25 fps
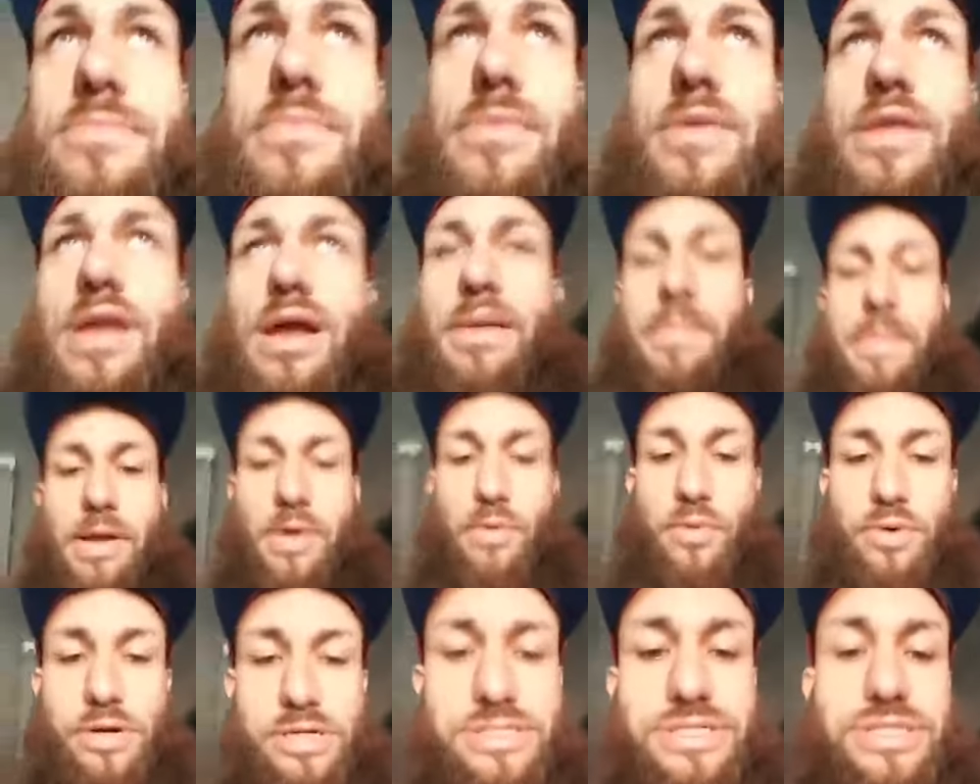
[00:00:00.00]
I'm
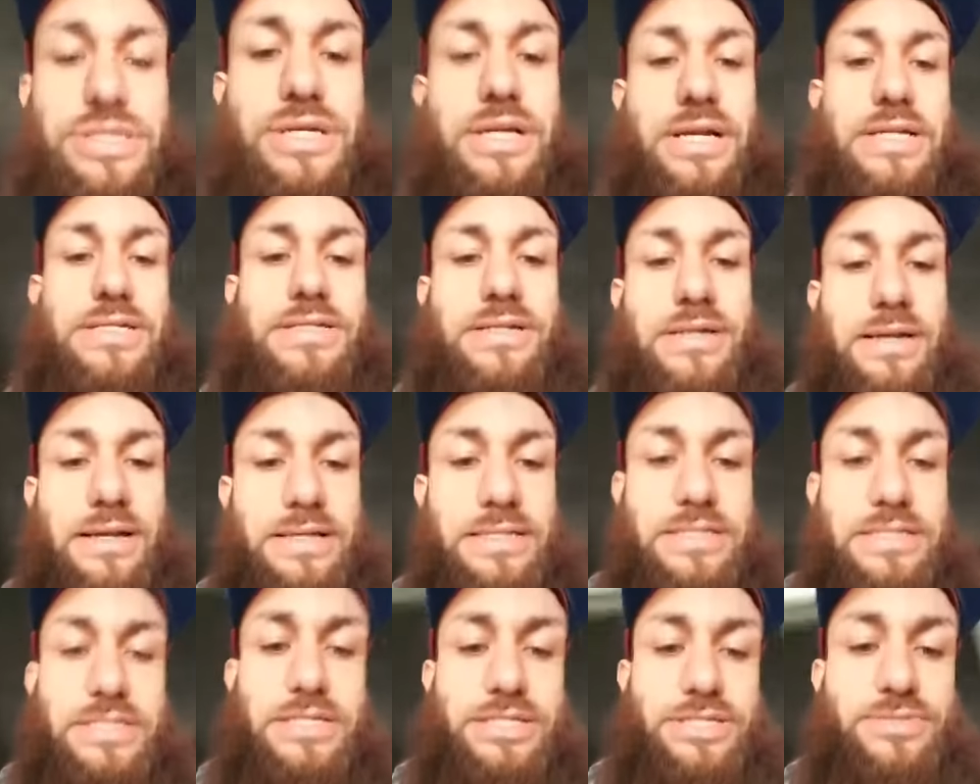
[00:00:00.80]
at work, so you guys are
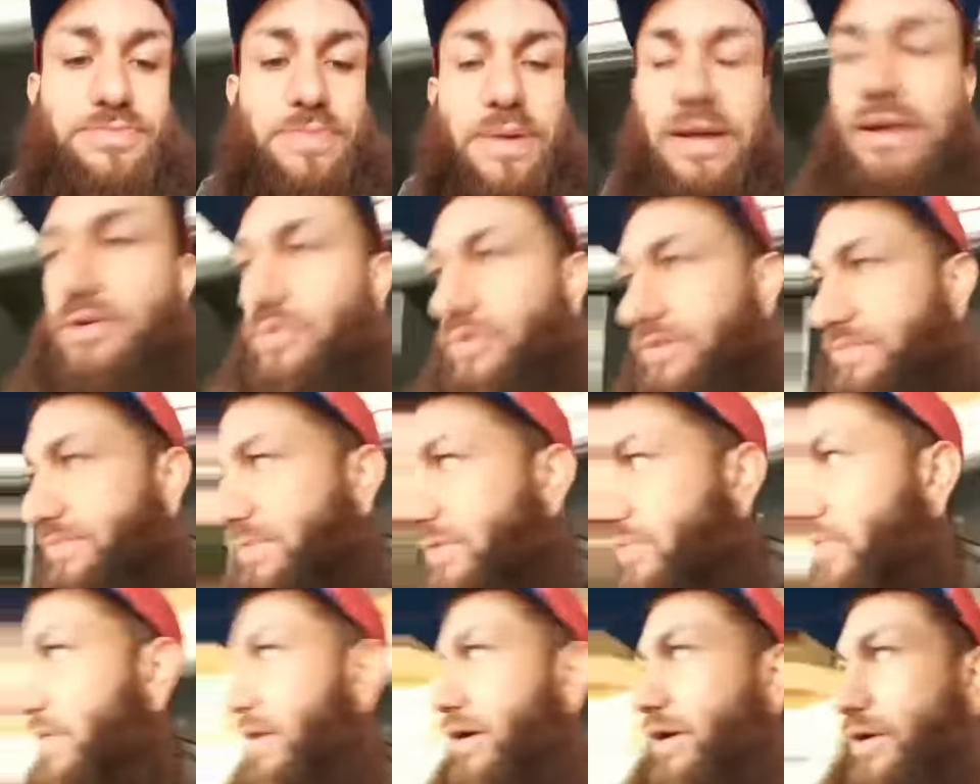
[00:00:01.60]
gonna have to just bear with
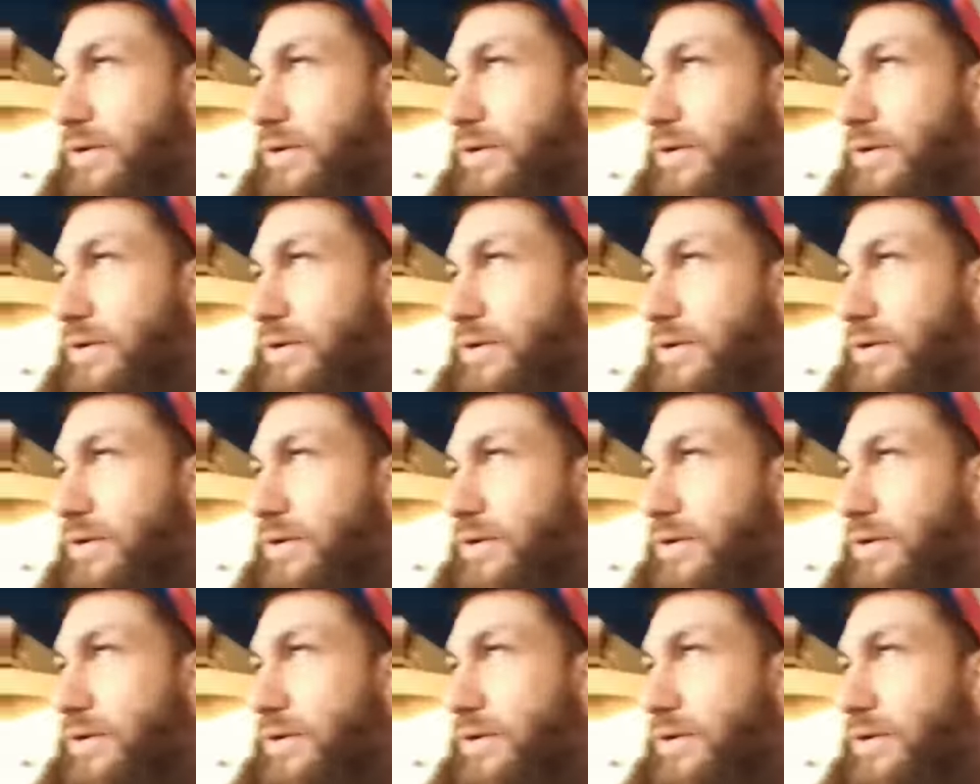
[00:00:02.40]
me walking